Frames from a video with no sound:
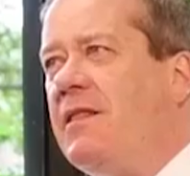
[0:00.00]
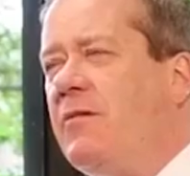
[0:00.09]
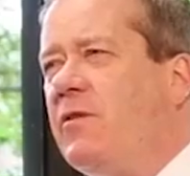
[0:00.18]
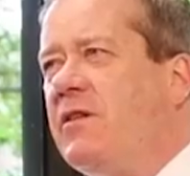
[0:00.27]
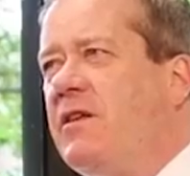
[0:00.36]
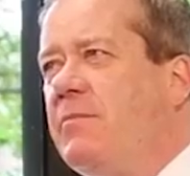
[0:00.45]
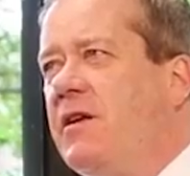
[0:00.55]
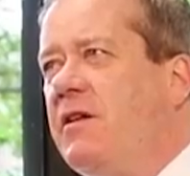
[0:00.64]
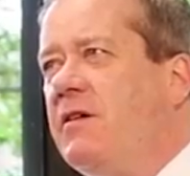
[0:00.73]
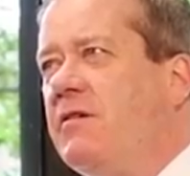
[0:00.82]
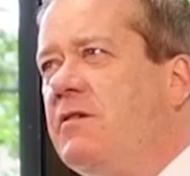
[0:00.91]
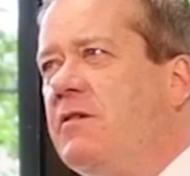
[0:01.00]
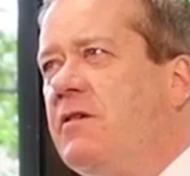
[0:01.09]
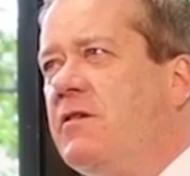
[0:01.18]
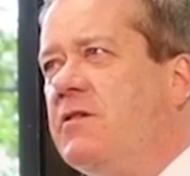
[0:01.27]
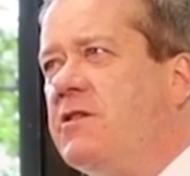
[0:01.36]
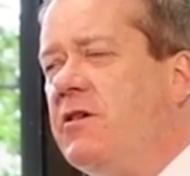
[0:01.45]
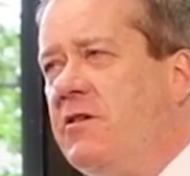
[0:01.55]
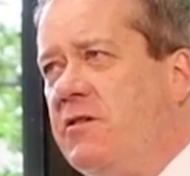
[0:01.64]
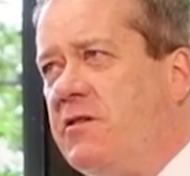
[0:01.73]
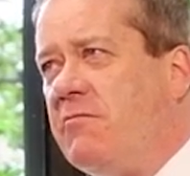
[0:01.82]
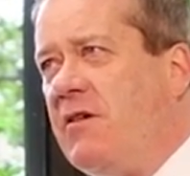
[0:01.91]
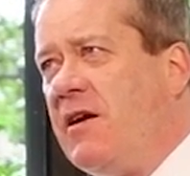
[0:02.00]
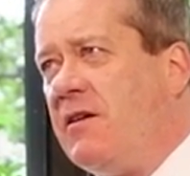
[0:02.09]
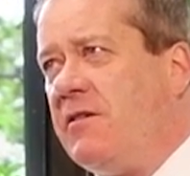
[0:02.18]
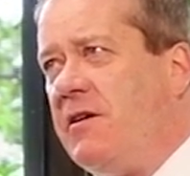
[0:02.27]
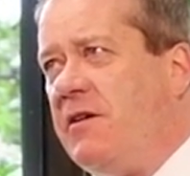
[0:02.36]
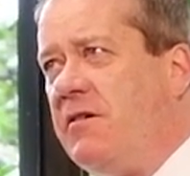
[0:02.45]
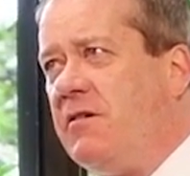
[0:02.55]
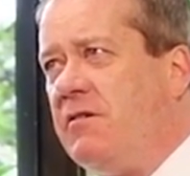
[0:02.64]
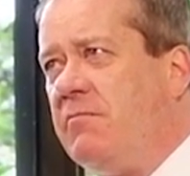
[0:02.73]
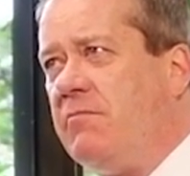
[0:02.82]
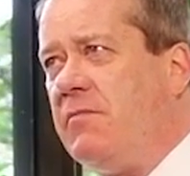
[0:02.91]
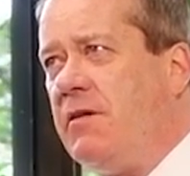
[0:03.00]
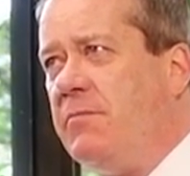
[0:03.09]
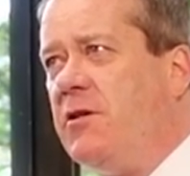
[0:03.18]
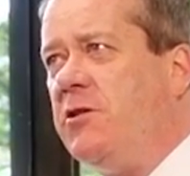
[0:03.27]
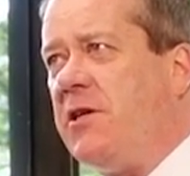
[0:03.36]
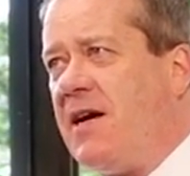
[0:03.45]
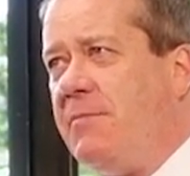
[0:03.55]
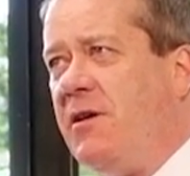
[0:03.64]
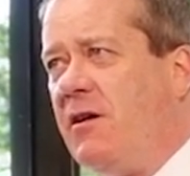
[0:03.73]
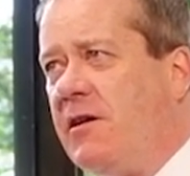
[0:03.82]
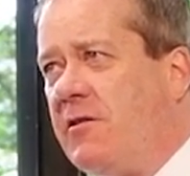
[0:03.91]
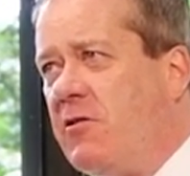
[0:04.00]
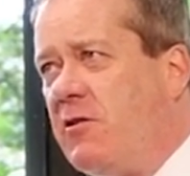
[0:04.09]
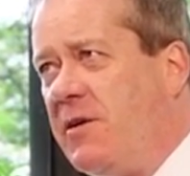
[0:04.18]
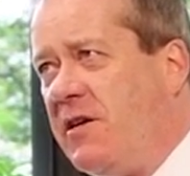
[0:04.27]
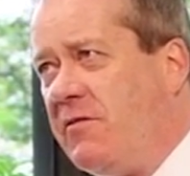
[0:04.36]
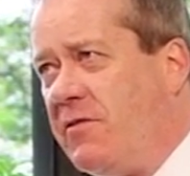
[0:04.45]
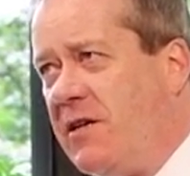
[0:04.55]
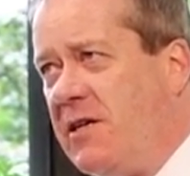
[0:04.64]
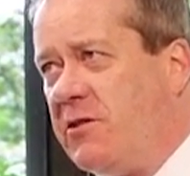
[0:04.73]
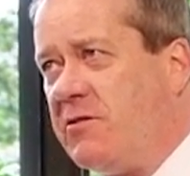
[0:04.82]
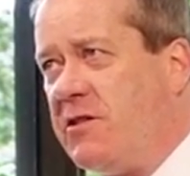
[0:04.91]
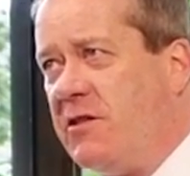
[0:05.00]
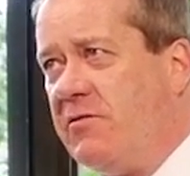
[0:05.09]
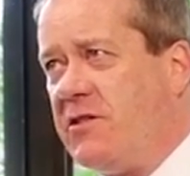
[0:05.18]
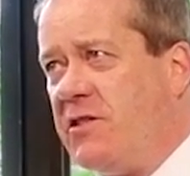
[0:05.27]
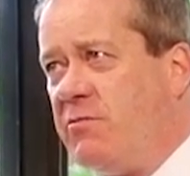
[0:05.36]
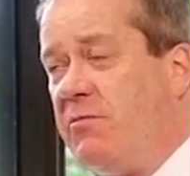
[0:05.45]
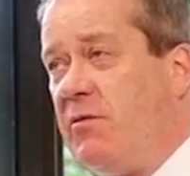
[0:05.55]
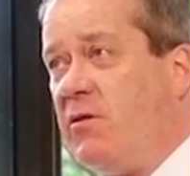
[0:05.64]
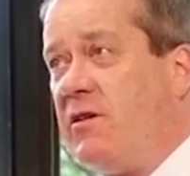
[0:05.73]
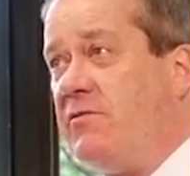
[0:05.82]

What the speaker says: I think one of the immediate concerns around the emerging API economy in financial services would be one